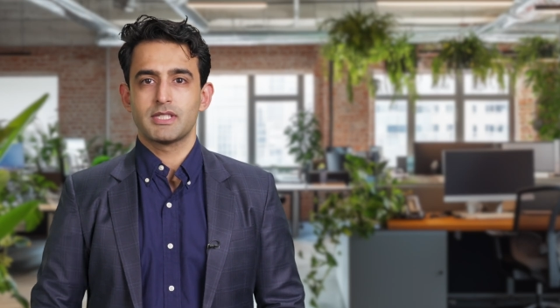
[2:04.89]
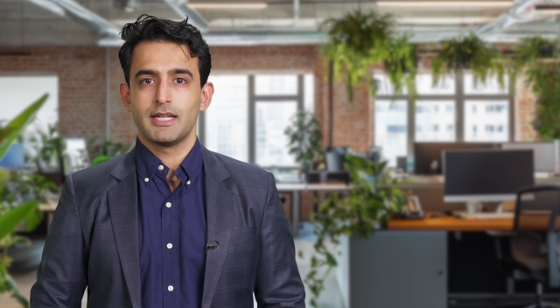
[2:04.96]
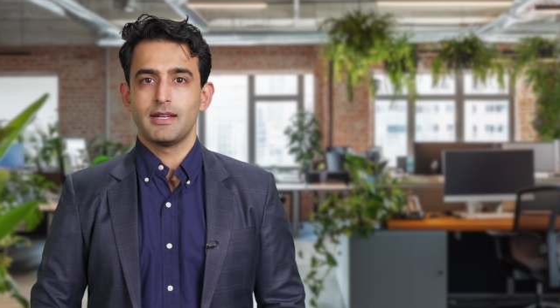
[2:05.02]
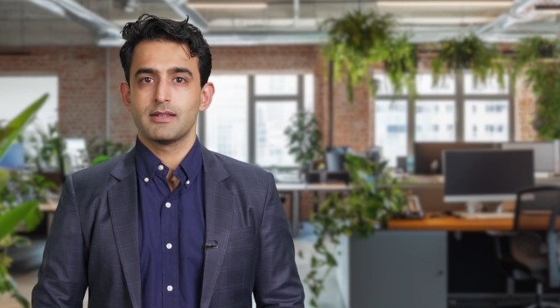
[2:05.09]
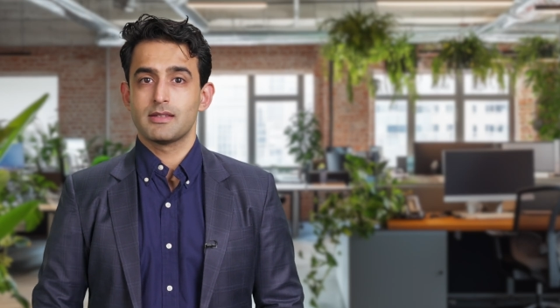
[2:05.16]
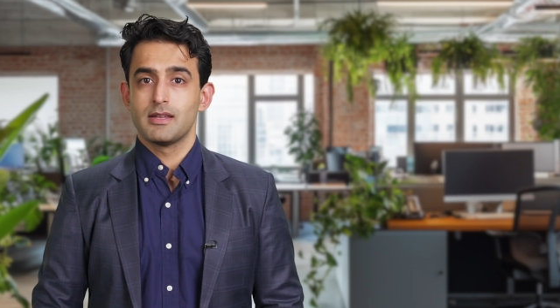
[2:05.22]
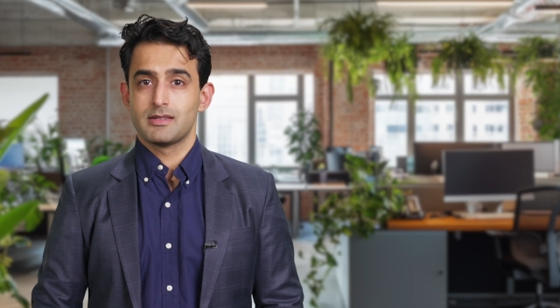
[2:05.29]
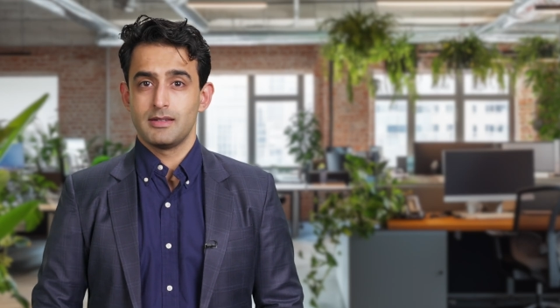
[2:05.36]
can
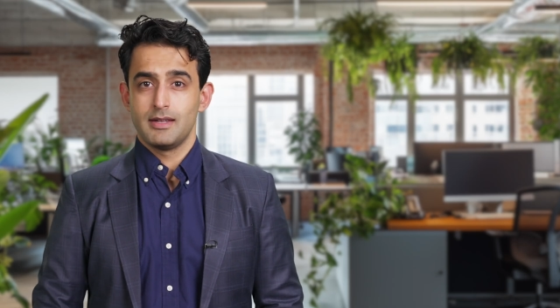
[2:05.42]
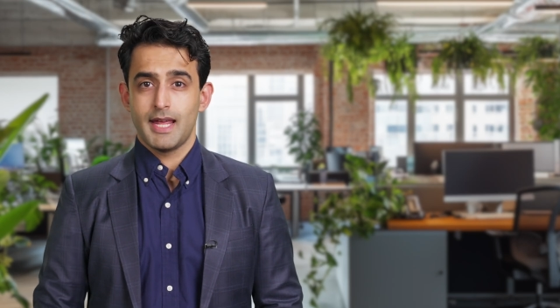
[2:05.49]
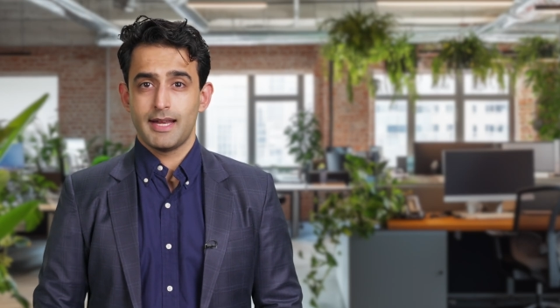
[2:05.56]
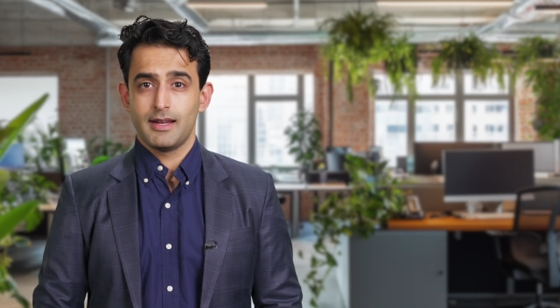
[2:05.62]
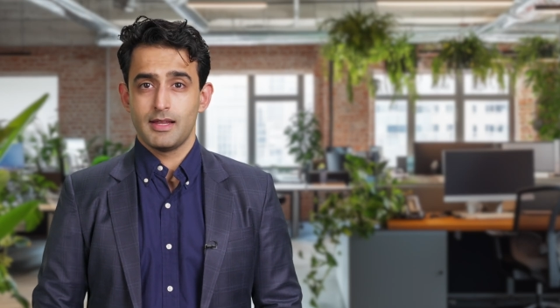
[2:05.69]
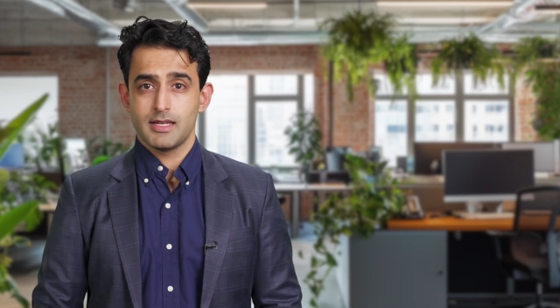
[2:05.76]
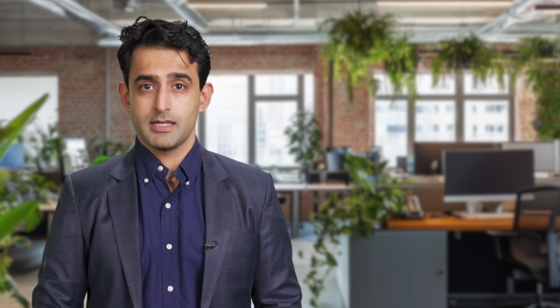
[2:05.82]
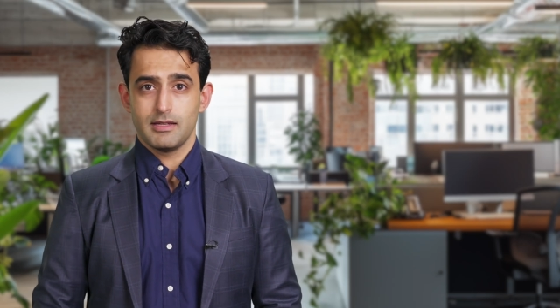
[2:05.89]
assist in
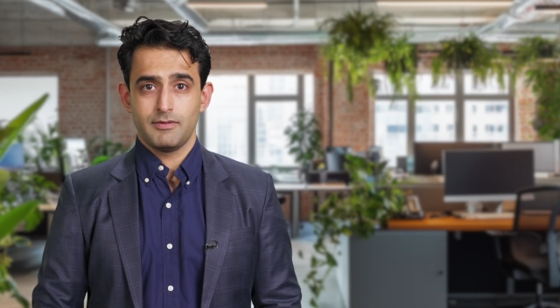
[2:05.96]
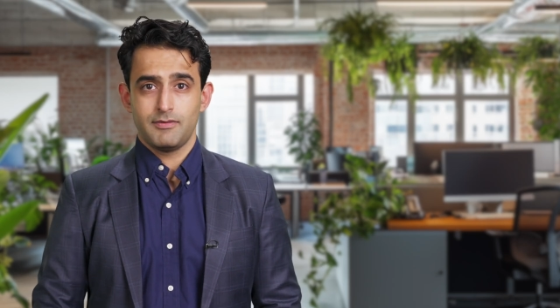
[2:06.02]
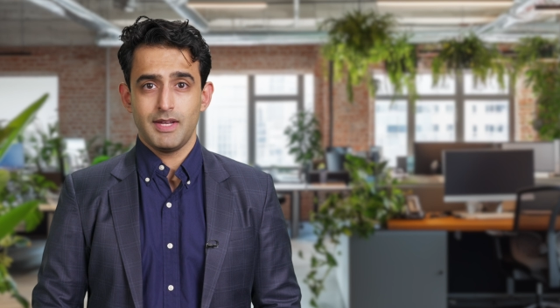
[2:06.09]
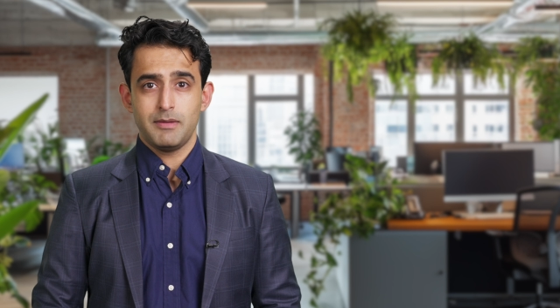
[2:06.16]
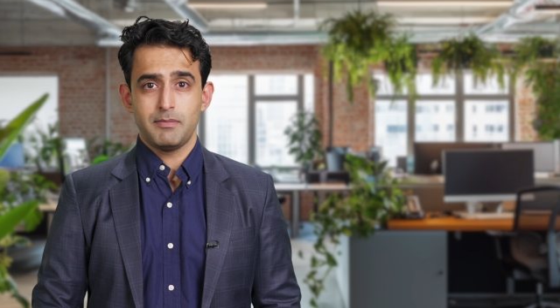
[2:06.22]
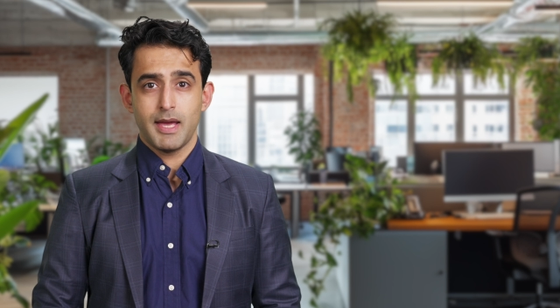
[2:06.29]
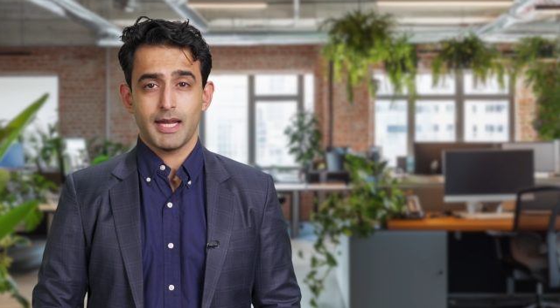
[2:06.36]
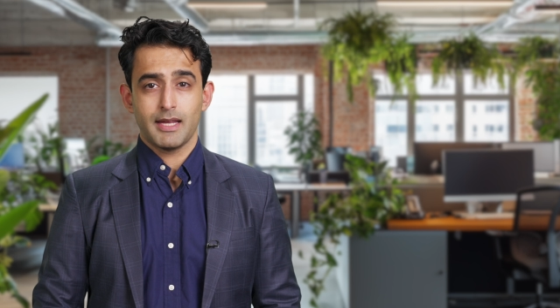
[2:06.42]
analyzing
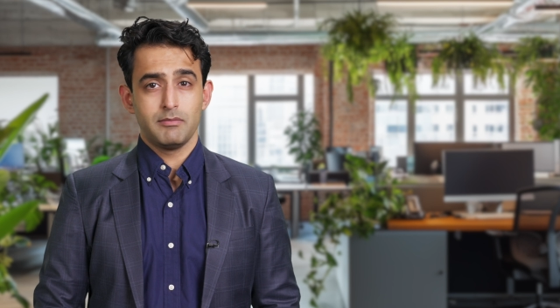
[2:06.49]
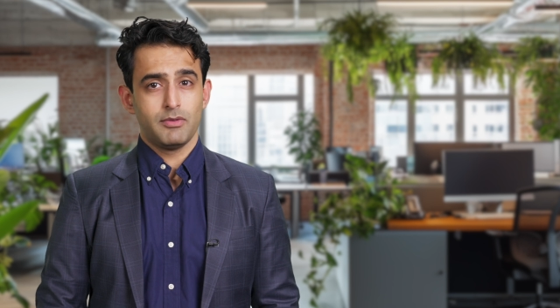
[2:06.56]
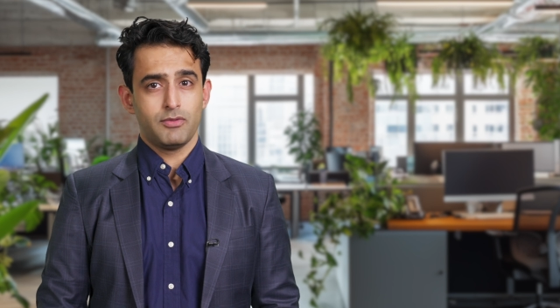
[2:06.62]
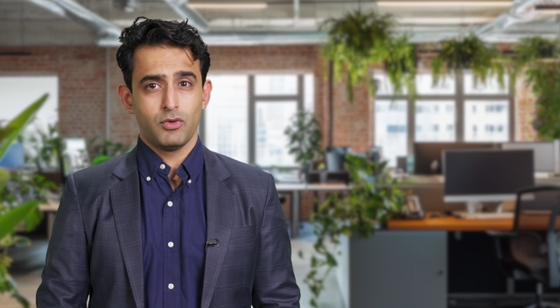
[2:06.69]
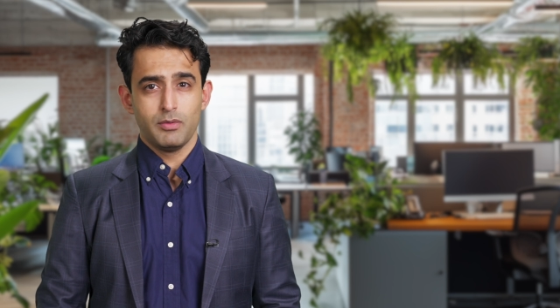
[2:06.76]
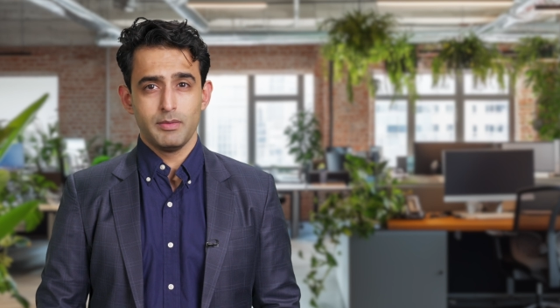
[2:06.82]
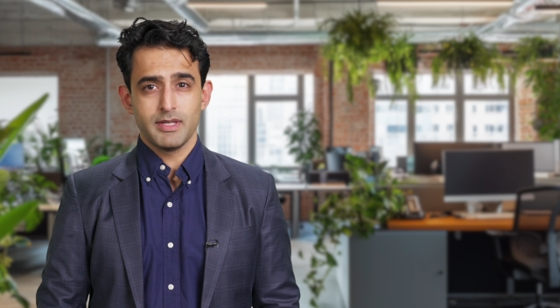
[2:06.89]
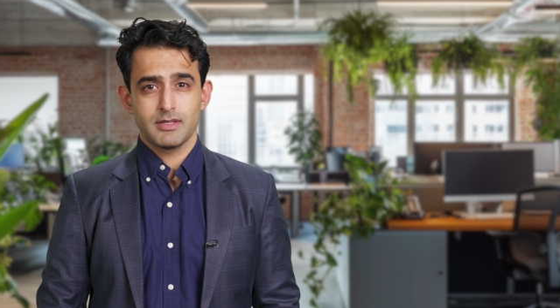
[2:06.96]
feedback and
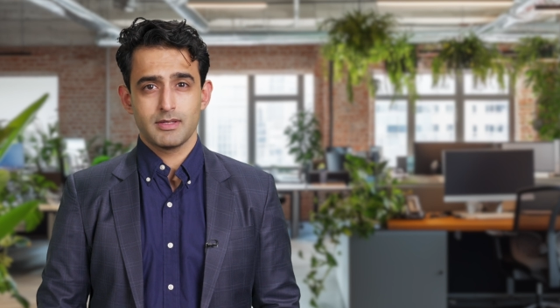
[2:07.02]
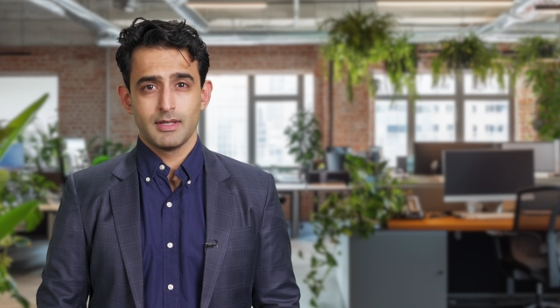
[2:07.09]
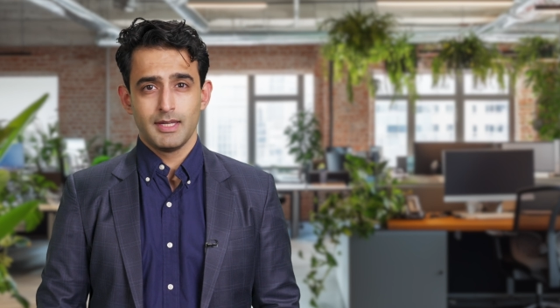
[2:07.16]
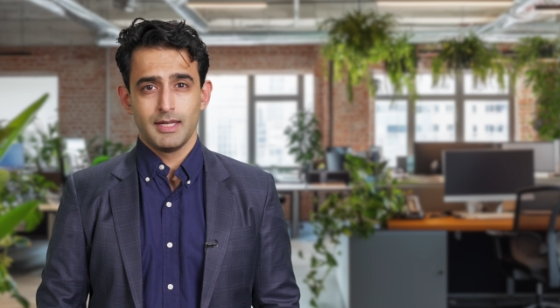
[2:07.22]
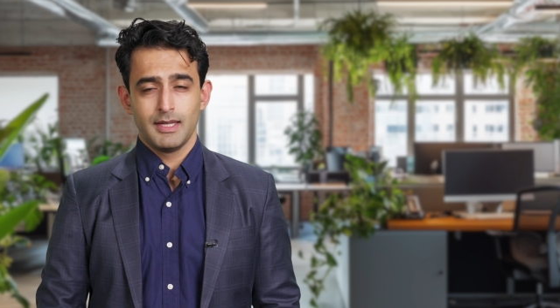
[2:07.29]
performance.